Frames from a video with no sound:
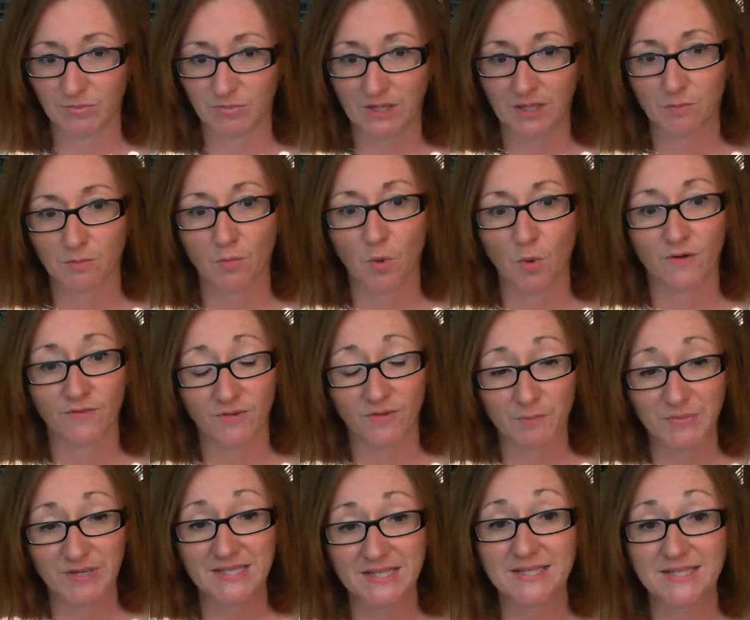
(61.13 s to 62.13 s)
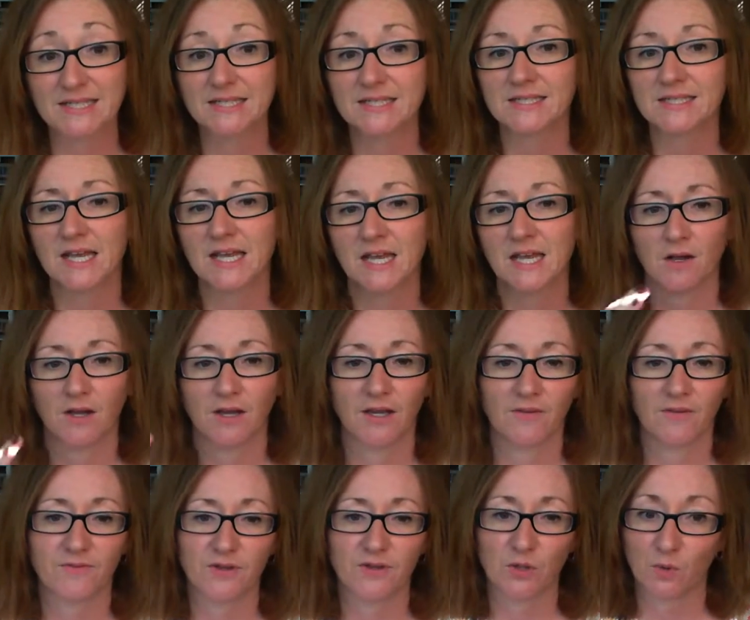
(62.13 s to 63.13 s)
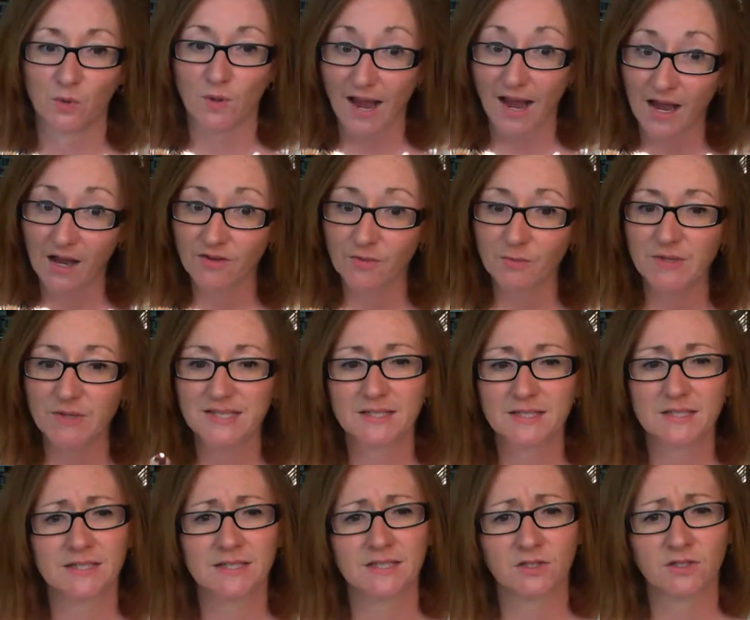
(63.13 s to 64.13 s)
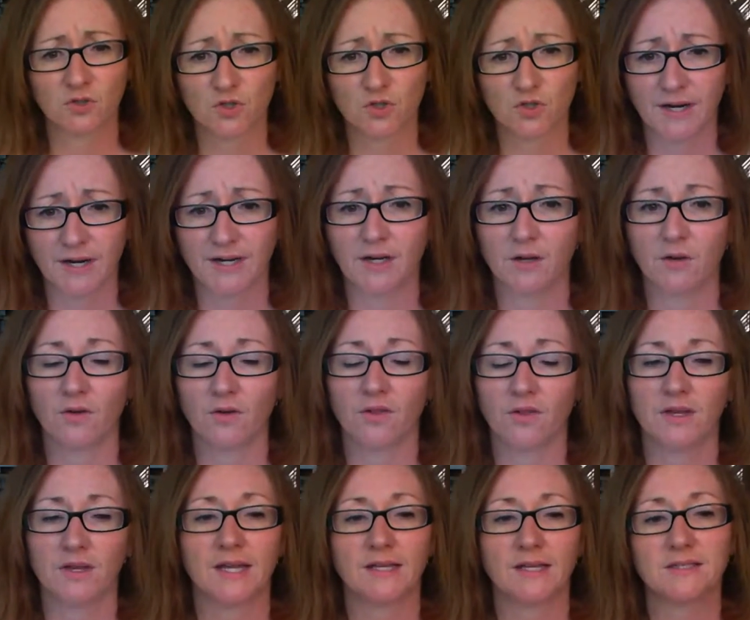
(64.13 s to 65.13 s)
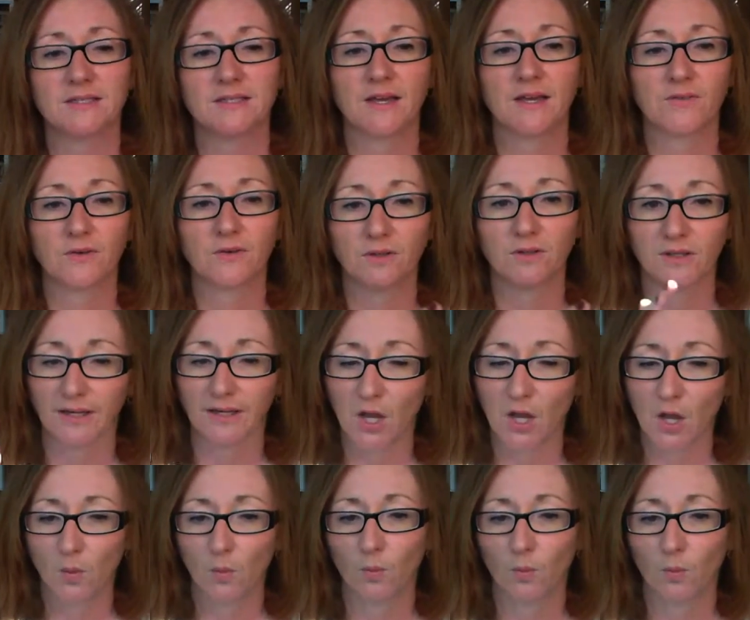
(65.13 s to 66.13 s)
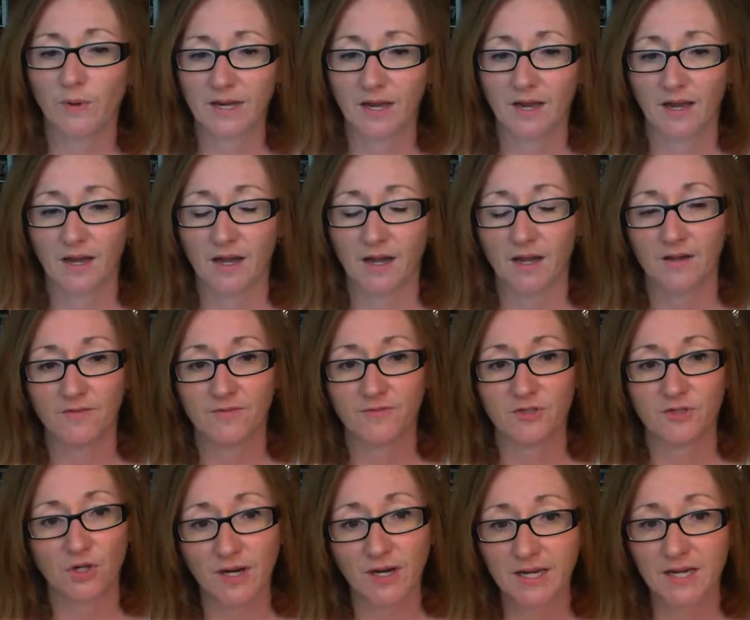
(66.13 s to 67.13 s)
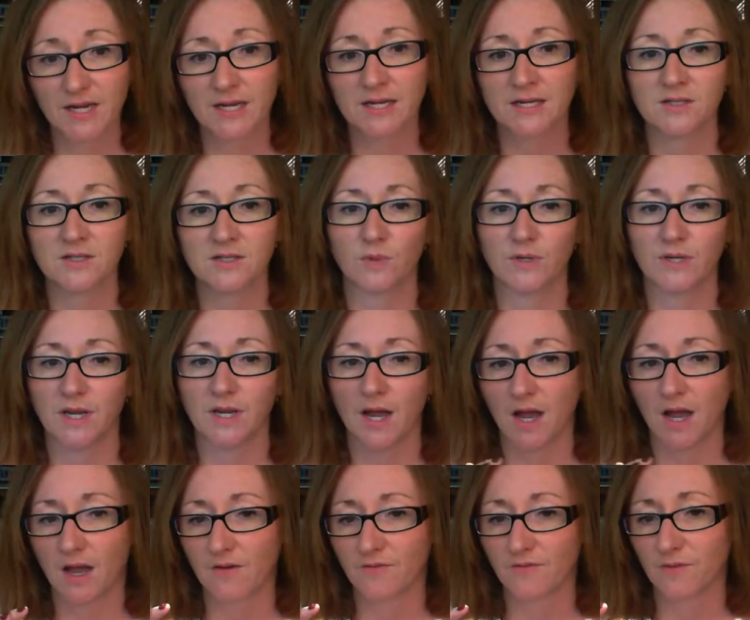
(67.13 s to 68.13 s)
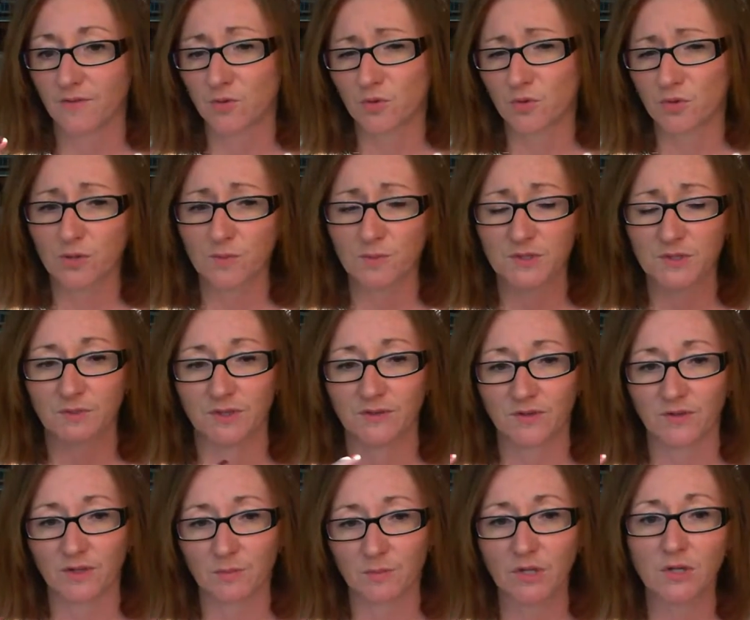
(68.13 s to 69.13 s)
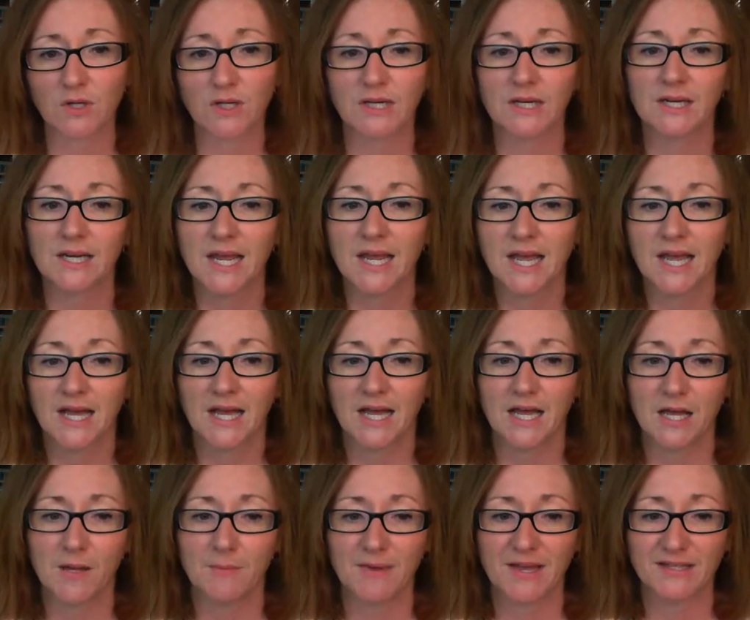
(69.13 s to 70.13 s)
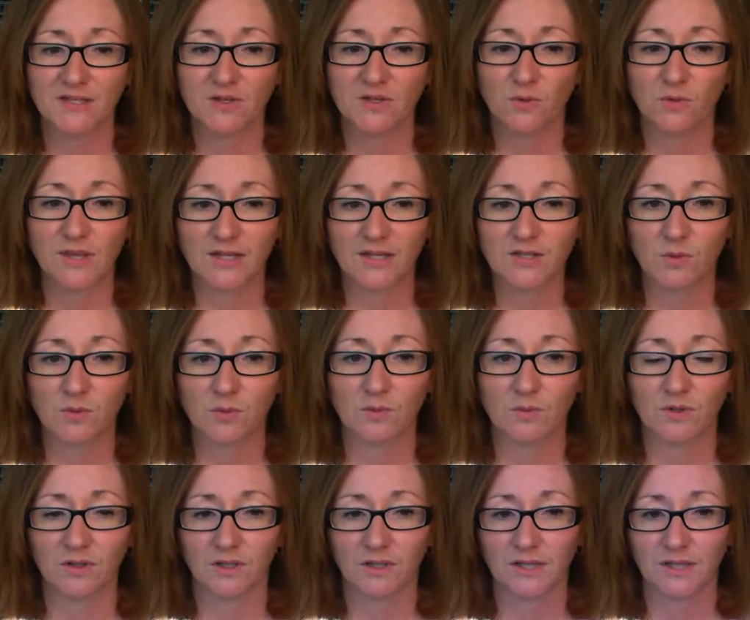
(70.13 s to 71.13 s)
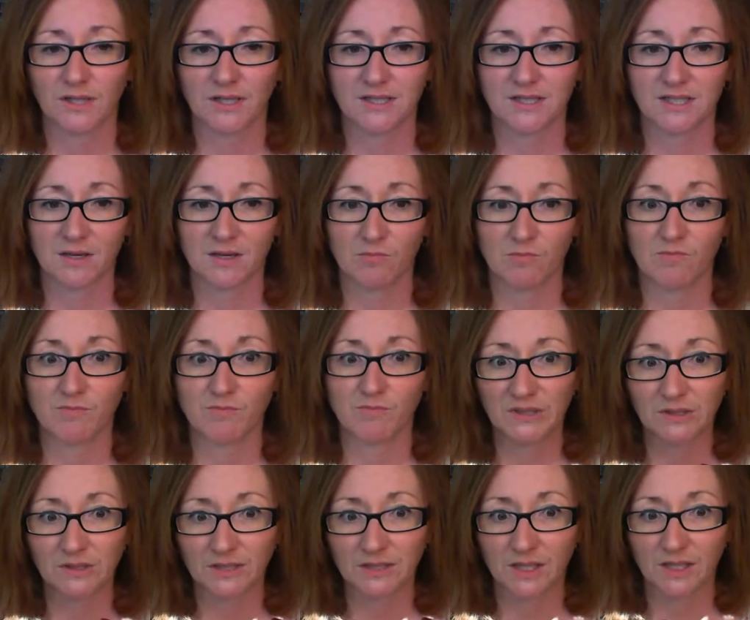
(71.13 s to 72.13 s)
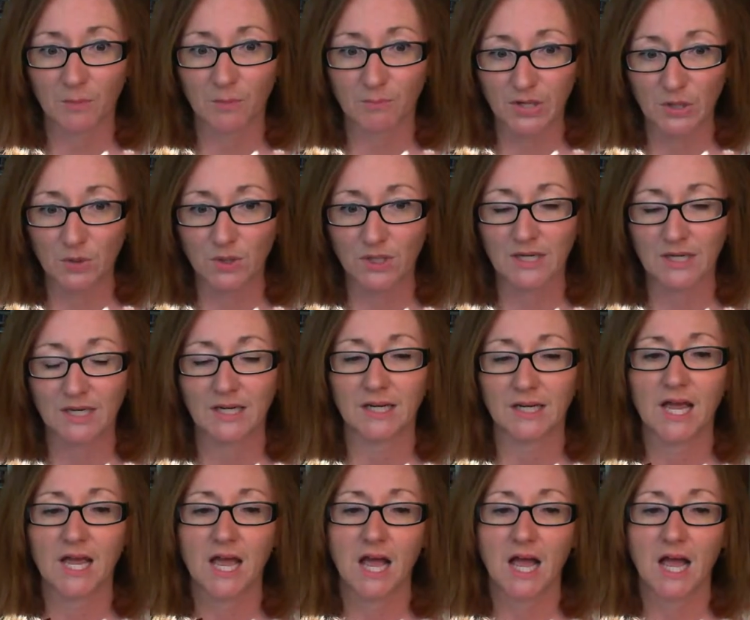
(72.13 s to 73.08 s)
being more of a business, if you have a business and you're trying to go to the next level, like we have trainings, we have groups, we have community, and so that's what we're looking to build, a community